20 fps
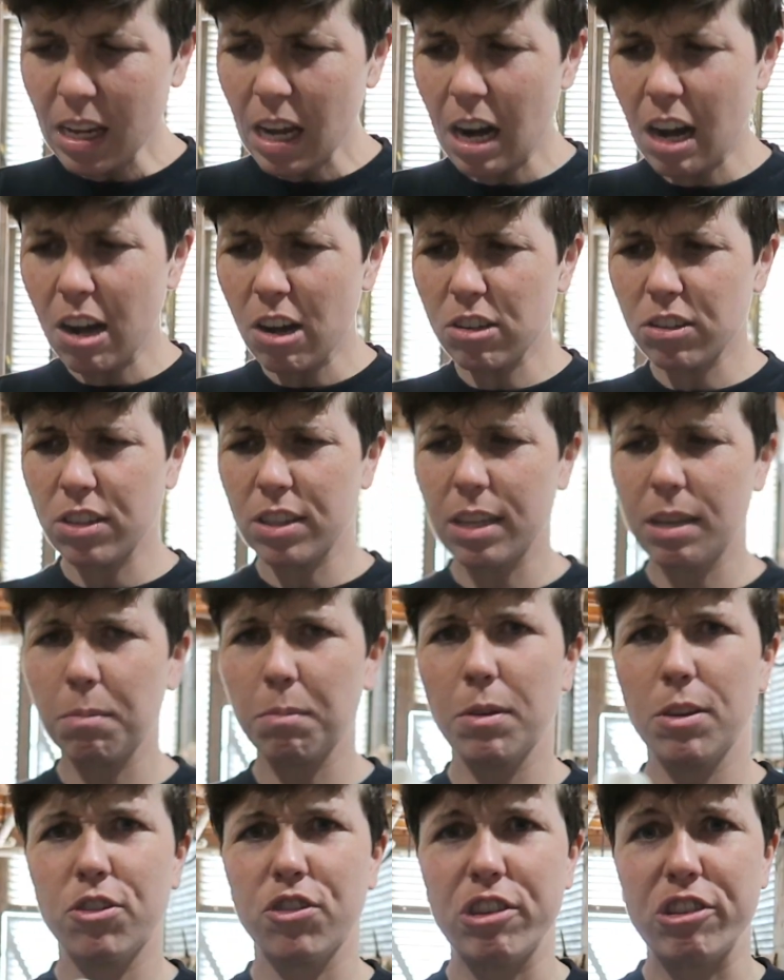I also think I'm
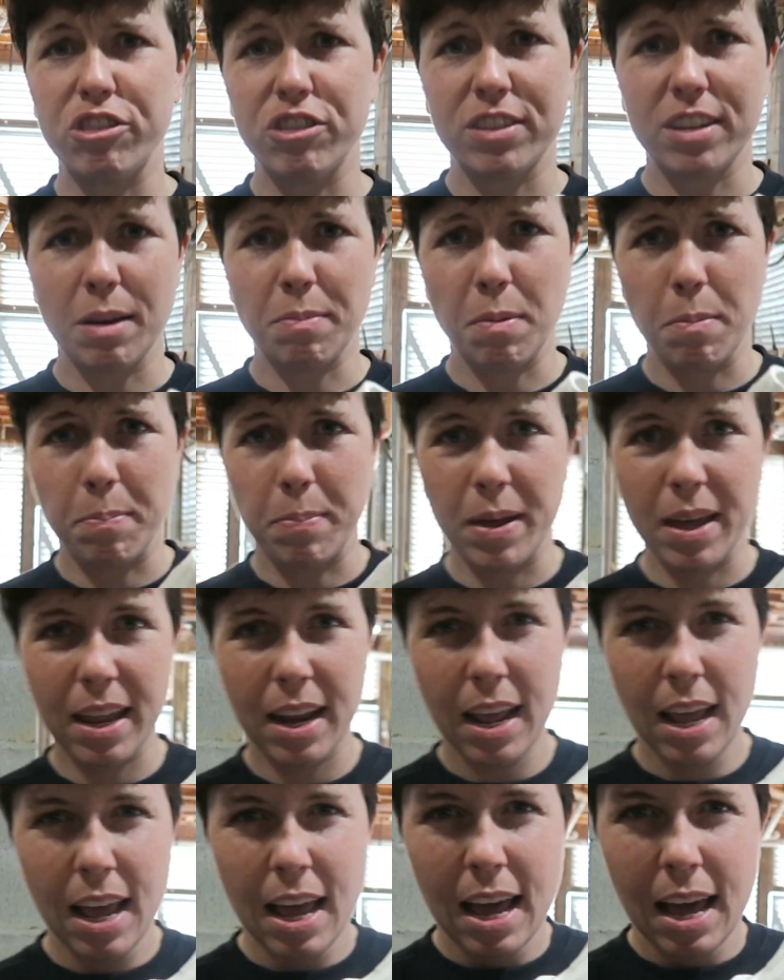going to change this up a
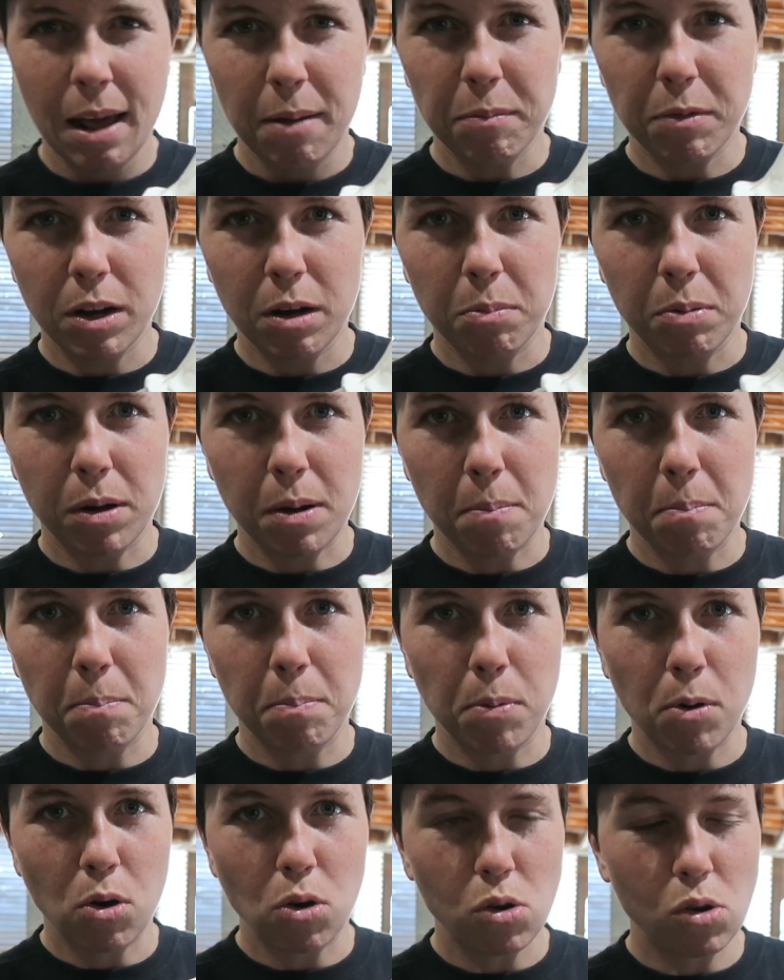bit. I'm going to put a
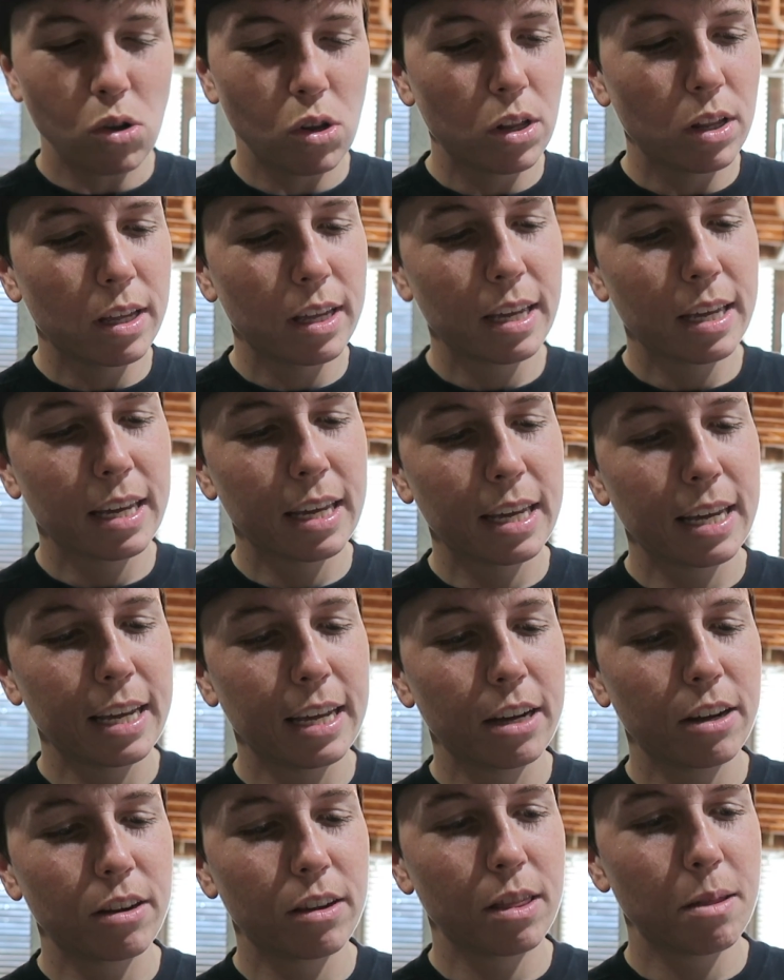bowl
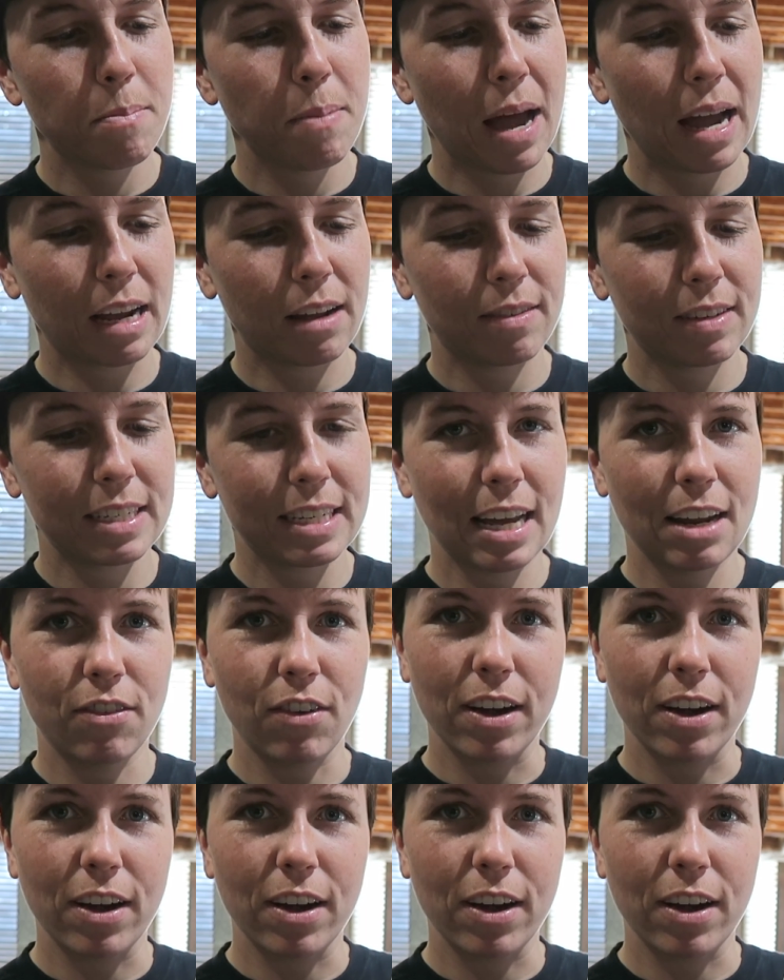here in the back of his head.